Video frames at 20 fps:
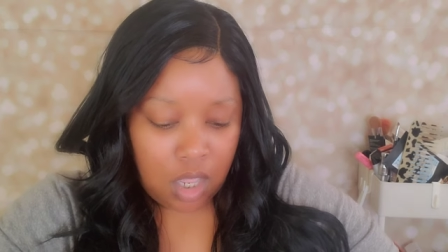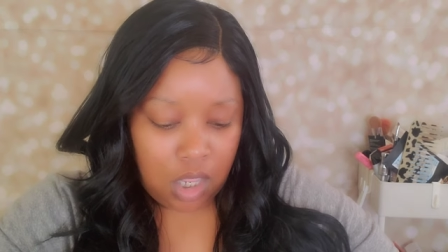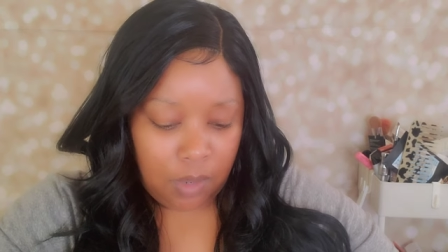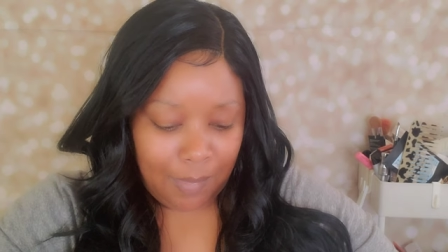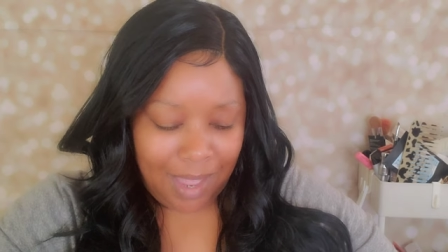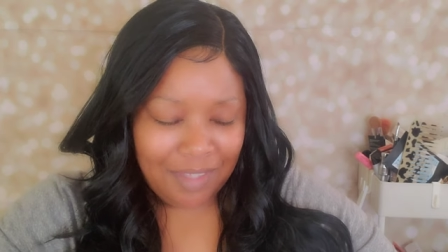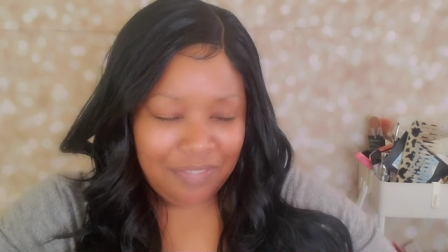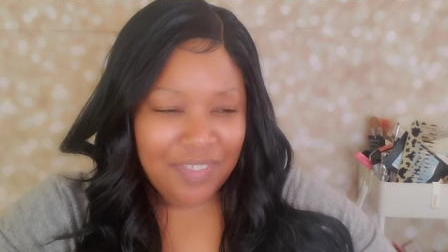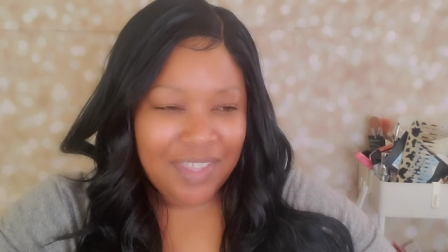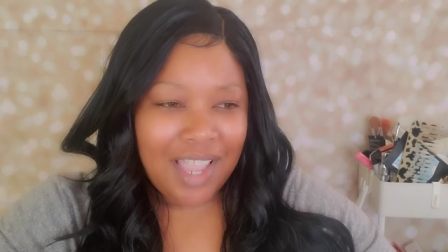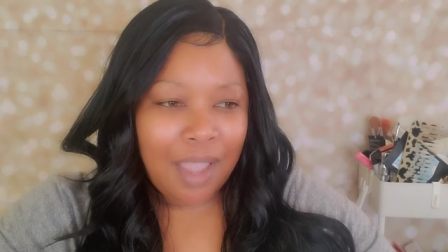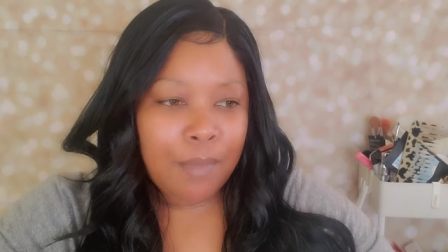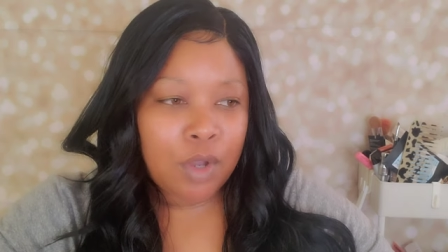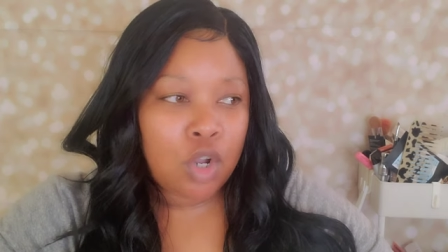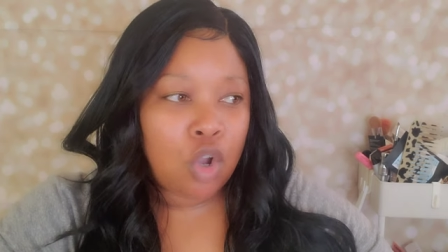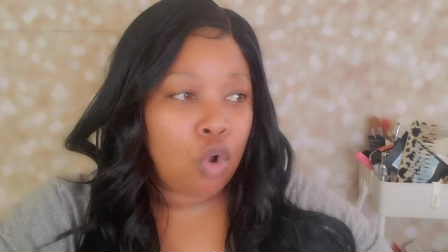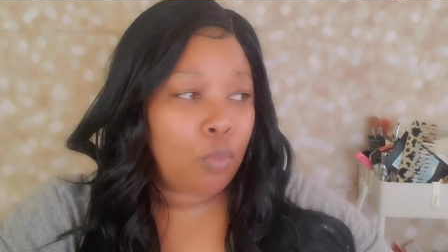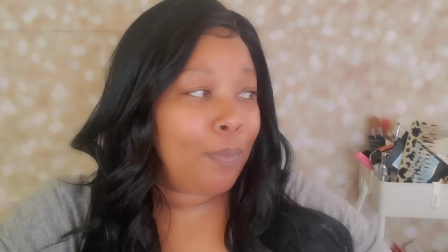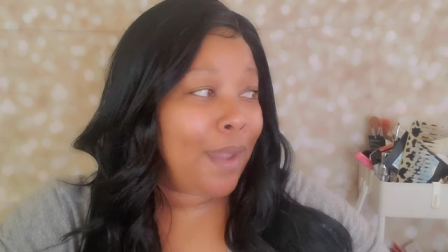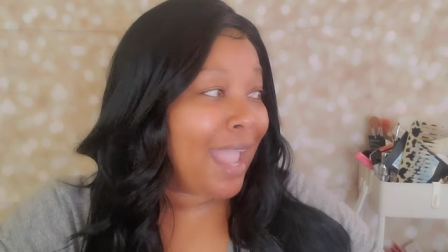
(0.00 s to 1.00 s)
I think I'm
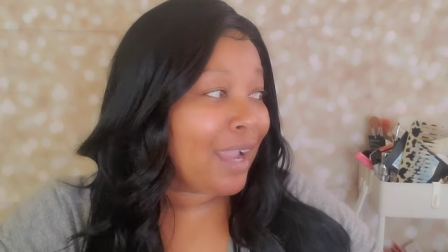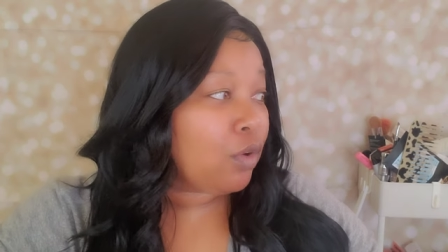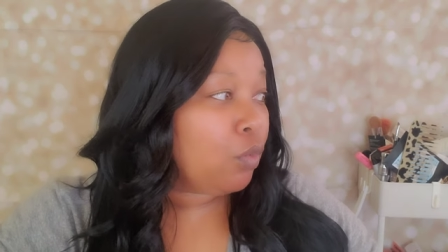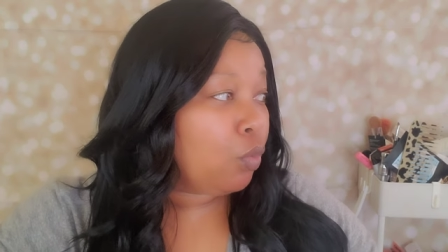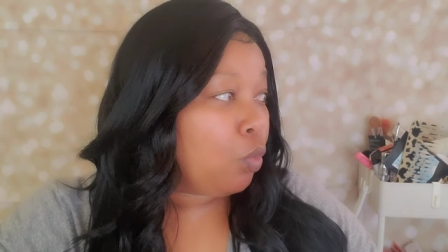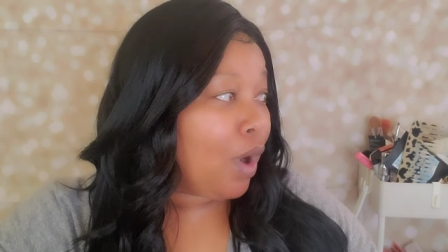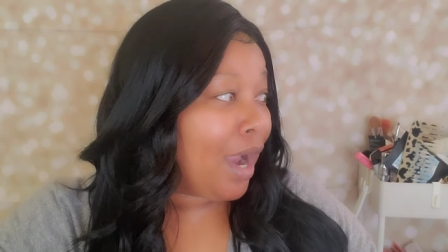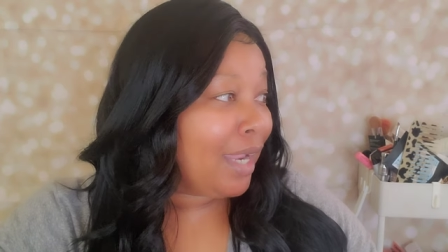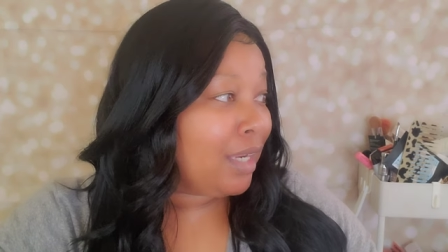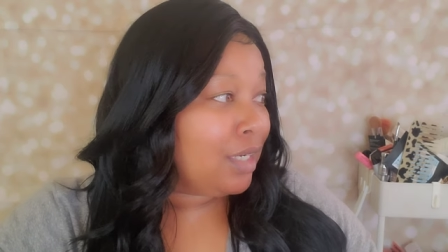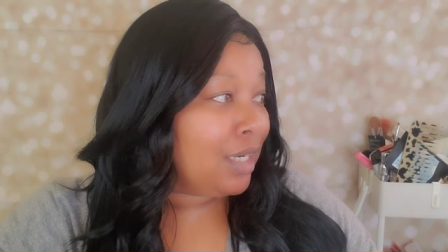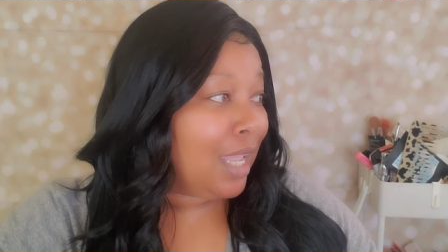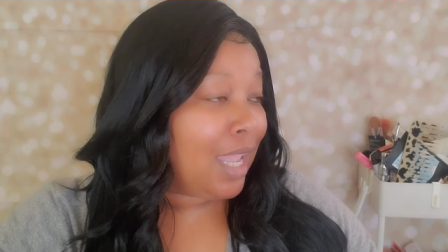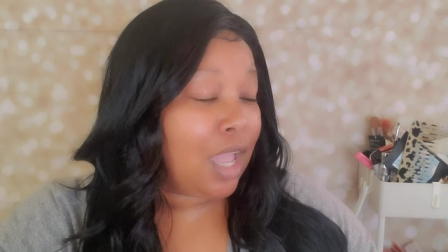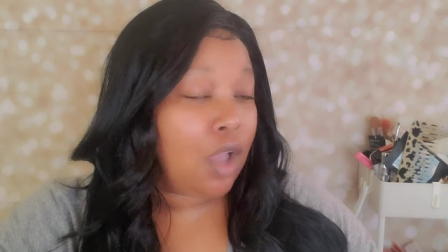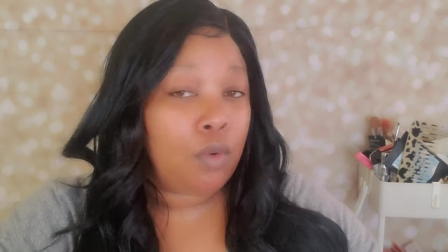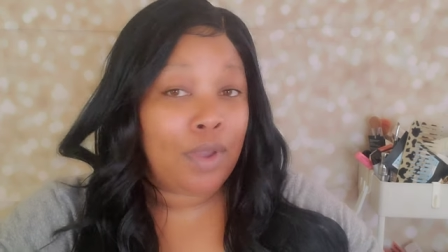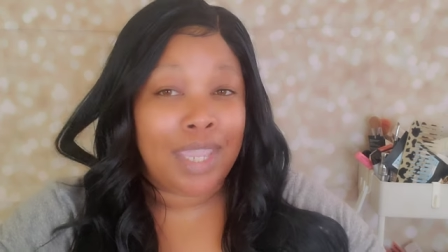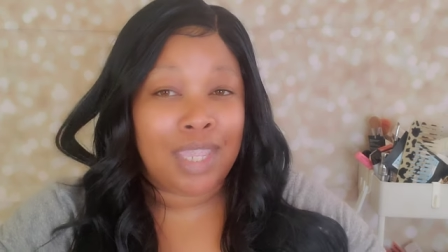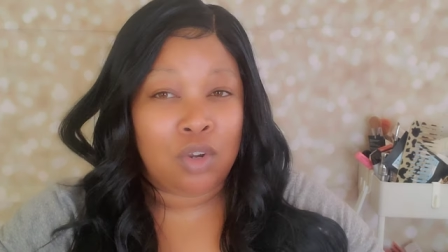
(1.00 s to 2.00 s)
going to go back right
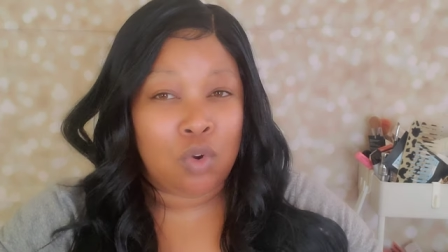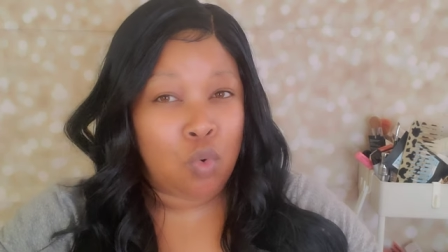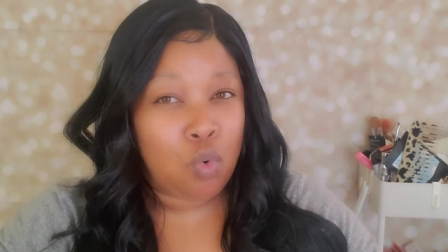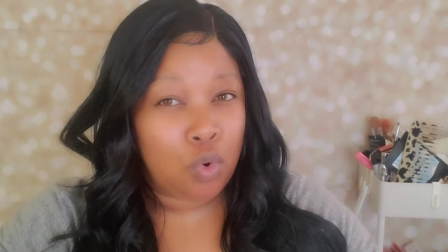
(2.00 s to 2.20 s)
now and